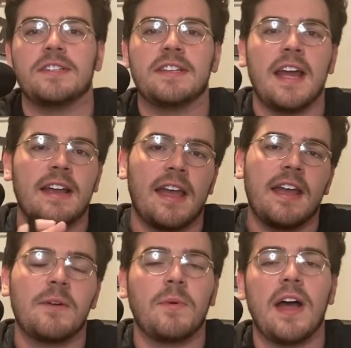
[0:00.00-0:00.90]
Zach
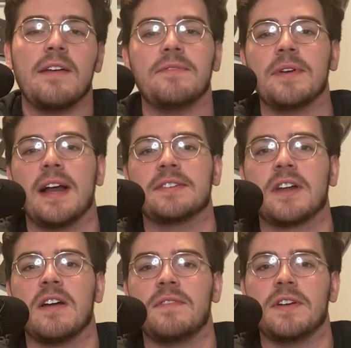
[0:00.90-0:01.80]
Gagan will have you guys
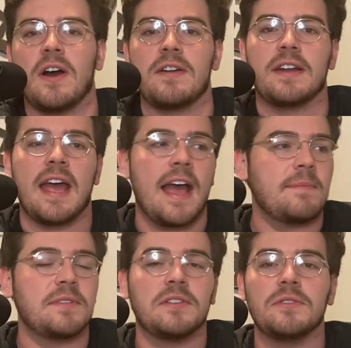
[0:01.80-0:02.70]
covered on an
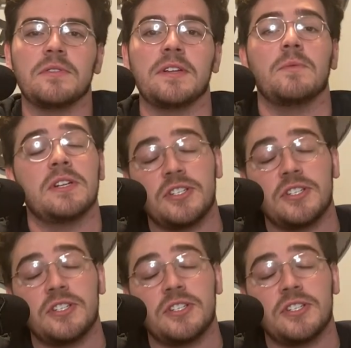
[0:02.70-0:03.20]
absolutely, what